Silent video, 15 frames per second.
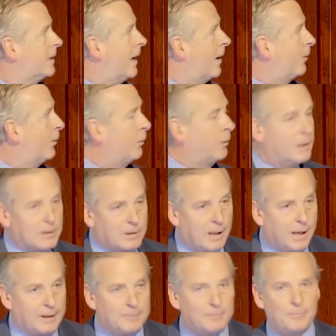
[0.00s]
It's now 30 years
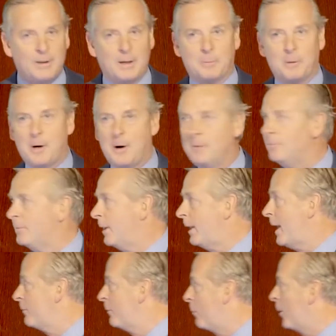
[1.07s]
later. Here we are,
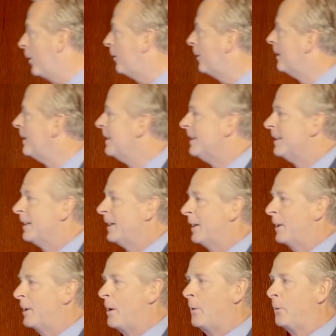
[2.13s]
alive and well.
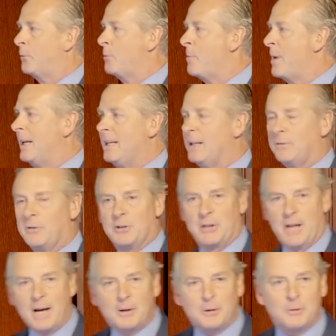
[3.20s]
Gone through many different
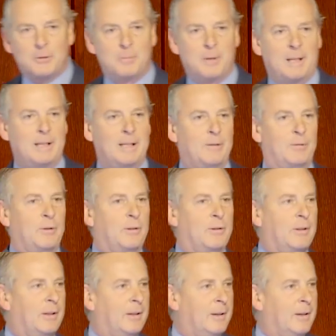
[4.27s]
cycles, many
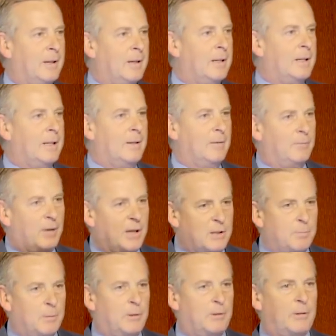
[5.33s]
different
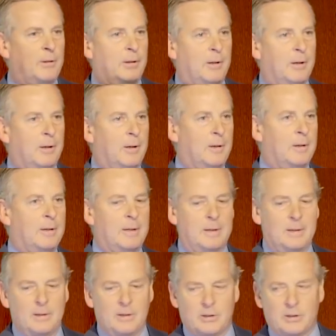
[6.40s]
investment
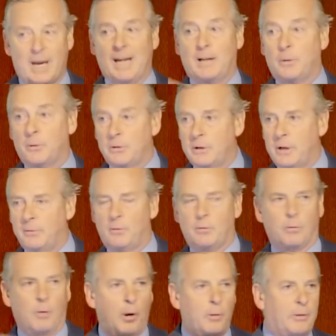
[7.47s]
cycles. You have
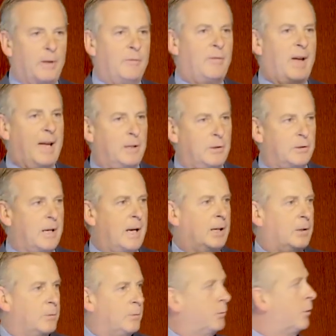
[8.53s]
growth and value
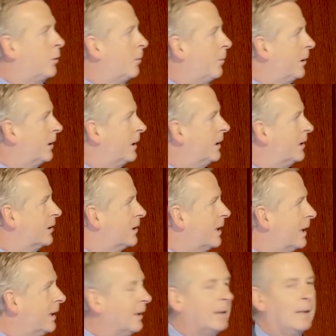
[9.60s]
cycles. We'll talk about that in a
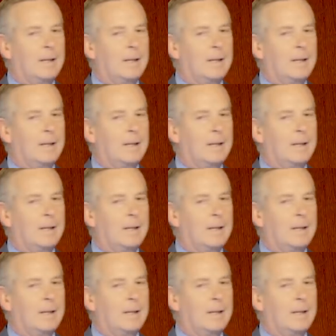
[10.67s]
second.